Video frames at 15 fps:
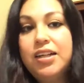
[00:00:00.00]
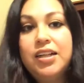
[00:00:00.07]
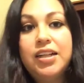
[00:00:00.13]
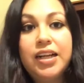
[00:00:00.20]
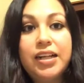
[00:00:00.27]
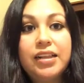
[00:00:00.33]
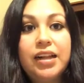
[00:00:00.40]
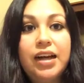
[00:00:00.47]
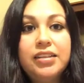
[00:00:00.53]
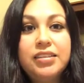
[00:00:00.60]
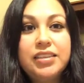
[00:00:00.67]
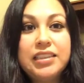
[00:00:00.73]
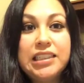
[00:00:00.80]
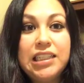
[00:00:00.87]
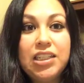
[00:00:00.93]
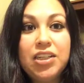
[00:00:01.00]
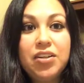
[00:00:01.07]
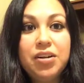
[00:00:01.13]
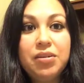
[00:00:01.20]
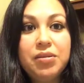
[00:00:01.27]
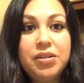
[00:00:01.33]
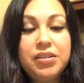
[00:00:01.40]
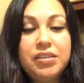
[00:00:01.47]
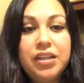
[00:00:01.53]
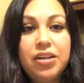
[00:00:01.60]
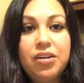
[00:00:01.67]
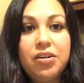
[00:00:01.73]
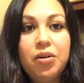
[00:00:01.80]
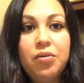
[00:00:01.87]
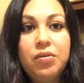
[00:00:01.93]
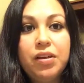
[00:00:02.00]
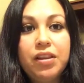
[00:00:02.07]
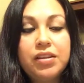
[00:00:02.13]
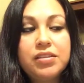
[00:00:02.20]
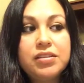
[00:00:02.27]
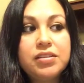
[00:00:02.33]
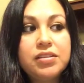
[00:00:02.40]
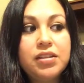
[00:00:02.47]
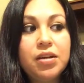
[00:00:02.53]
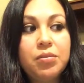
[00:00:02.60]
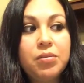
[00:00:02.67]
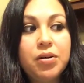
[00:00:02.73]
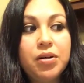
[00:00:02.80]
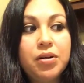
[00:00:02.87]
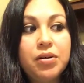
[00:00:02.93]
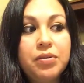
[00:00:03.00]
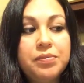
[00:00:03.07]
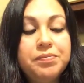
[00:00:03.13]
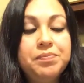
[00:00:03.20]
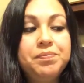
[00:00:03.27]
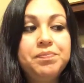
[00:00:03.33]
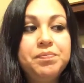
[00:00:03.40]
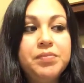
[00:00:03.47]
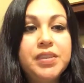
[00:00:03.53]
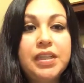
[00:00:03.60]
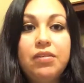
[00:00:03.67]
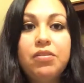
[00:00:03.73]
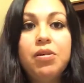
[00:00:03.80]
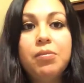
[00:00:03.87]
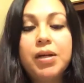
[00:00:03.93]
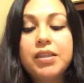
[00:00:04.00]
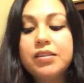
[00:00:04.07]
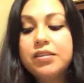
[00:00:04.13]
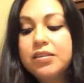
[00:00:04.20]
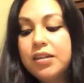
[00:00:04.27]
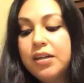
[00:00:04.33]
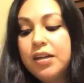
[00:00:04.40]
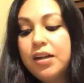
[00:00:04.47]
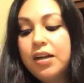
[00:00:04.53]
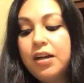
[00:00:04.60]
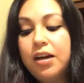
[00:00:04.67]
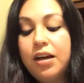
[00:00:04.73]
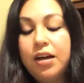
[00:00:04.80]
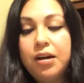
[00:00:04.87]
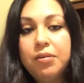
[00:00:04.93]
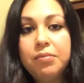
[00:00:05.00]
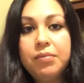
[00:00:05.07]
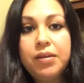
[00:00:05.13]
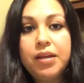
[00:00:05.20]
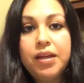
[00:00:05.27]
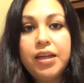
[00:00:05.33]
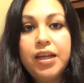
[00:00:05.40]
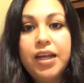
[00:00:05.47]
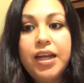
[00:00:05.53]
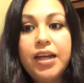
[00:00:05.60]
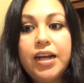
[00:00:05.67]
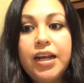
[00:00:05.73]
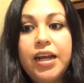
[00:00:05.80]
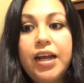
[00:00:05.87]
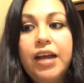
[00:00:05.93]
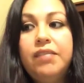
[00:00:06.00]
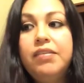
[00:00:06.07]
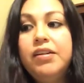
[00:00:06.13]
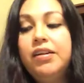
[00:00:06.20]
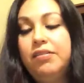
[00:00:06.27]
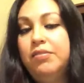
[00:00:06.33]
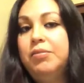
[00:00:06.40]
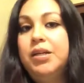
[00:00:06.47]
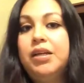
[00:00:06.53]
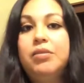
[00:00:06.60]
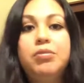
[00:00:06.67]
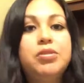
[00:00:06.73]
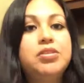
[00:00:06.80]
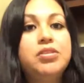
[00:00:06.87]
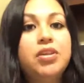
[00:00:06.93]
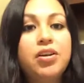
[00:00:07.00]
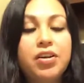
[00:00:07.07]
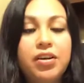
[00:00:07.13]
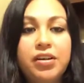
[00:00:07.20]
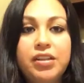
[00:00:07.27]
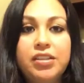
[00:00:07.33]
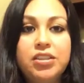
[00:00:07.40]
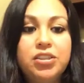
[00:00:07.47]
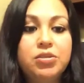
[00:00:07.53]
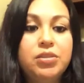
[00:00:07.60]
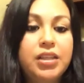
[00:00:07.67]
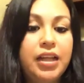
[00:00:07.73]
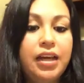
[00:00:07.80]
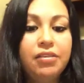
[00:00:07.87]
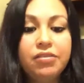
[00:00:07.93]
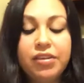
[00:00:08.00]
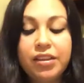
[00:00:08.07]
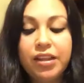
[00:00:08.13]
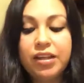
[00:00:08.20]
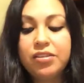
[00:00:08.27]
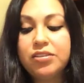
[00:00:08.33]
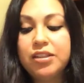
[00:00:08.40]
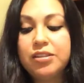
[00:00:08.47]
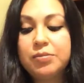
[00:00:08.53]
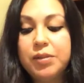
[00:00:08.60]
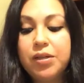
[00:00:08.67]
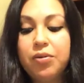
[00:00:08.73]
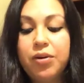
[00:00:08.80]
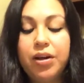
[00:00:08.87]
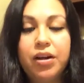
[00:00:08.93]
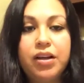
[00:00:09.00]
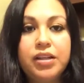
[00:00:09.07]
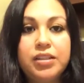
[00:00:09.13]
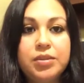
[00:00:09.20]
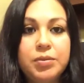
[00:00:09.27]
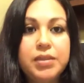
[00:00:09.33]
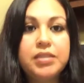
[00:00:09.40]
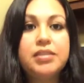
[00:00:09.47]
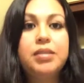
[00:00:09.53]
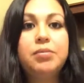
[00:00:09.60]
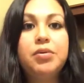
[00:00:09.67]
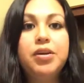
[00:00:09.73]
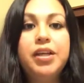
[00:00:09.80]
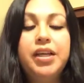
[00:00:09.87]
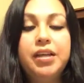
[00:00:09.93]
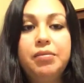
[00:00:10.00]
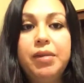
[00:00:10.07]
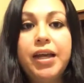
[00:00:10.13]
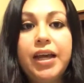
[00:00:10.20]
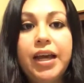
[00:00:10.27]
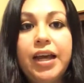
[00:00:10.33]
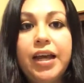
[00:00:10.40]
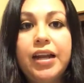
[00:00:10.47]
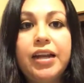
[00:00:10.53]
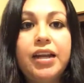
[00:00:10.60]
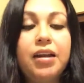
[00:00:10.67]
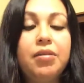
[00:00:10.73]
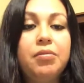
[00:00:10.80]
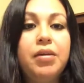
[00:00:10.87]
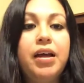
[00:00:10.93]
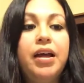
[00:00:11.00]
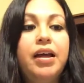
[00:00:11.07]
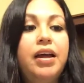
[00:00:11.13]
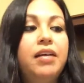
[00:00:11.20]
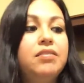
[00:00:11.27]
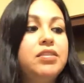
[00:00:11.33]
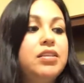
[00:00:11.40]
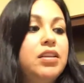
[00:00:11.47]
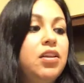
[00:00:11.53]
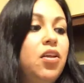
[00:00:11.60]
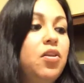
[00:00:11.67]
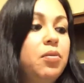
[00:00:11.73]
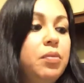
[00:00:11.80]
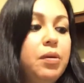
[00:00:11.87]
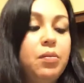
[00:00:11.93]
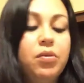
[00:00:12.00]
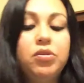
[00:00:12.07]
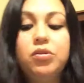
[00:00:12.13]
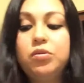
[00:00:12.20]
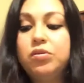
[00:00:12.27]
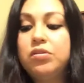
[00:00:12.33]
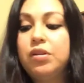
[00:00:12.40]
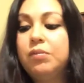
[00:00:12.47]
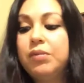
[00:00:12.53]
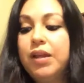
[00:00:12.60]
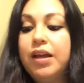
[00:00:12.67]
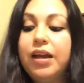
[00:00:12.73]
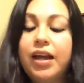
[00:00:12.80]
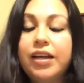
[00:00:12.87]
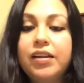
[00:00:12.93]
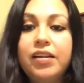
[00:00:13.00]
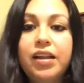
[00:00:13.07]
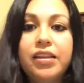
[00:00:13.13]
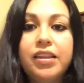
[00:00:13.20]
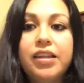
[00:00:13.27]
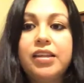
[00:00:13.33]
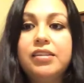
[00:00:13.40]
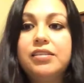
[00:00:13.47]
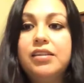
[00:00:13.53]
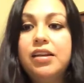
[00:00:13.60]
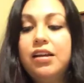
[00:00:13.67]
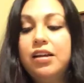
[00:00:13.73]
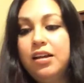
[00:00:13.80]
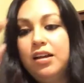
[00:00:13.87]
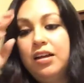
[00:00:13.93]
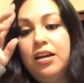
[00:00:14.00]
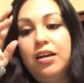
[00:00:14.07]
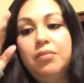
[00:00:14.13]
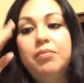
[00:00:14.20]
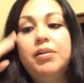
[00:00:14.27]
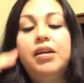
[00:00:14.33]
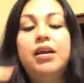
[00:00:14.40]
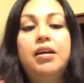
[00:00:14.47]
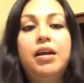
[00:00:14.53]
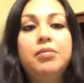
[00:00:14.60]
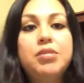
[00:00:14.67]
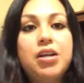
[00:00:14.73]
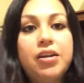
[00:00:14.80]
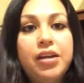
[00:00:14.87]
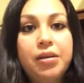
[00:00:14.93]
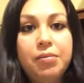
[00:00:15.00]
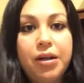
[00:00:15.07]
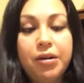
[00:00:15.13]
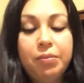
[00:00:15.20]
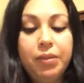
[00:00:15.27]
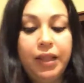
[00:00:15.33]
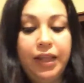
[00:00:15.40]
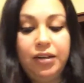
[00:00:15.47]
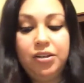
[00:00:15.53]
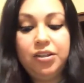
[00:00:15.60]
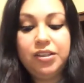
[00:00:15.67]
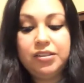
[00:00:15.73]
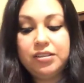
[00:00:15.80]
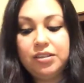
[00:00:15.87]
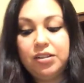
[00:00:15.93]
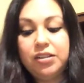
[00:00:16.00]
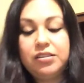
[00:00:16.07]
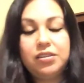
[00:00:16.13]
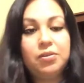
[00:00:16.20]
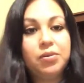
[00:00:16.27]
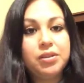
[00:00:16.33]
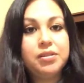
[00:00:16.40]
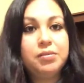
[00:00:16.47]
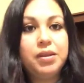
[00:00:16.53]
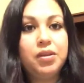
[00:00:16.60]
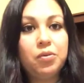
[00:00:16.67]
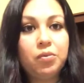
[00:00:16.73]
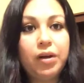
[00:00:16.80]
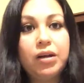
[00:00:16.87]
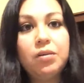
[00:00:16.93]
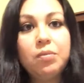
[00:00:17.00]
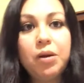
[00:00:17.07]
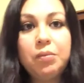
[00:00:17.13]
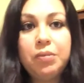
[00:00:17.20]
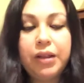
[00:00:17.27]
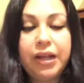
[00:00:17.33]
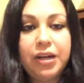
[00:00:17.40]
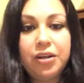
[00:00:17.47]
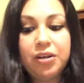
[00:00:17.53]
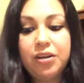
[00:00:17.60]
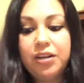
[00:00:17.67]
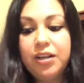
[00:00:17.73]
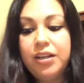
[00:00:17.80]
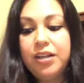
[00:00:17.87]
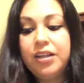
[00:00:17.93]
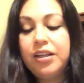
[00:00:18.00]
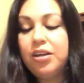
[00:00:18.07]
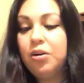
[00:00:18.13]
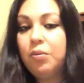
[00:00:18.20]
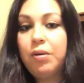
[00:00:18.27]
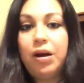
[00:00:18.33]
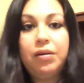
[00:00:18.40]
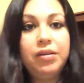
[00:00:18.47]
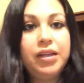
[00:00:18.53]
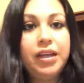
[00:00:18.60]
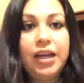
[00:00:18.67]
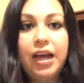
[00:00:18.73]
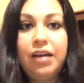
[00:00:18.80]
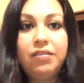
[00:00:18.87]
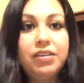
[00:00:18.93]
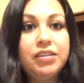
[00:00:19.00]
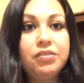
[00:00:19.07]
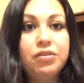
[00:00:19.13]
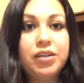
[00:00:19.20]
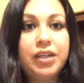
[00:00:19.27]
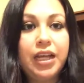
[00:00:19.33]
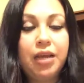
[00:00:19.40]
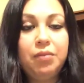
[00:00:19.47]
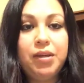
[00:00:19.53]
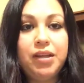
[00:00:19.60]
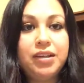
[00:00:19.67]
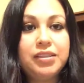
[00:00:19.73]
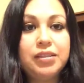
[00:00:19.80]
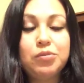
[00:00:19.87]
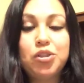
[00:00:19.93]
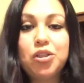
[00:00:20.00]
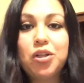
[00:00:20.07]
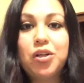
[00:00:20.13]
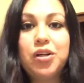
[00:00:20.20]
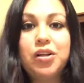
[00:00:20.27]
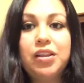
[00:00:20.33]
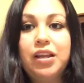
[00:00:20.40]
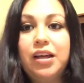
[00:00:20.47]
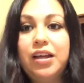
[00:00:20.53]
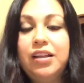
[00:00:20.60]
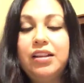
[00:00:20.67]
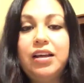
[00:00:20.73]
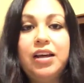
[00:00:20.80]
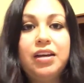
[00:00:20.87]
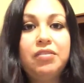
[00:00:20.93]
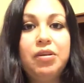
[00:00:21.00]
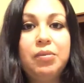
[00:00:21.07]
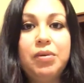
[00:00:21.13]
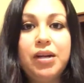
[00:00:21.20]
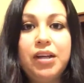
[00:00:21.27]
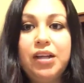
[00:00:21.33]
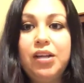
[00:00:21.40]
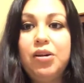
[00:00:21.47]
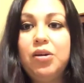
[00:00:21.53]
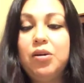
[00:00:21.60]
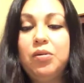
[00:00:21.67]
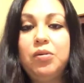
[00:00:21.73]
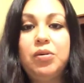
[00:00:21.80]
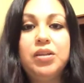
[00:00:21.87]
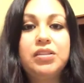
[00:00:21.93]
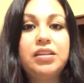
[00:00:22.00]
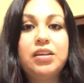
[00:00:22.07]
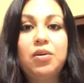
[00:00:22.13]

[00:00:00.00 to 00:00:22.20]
like last year, I want to say, or over the summer, several months. And I haven't even been able to start on it, just with everything else that's been going on. It's been simmering in my head, and I've seen other people do something kind of like this. I'm talking about a planner. It's going to be the Writermom planner. It'll probably have a different name because I'm sure that not everybody who is going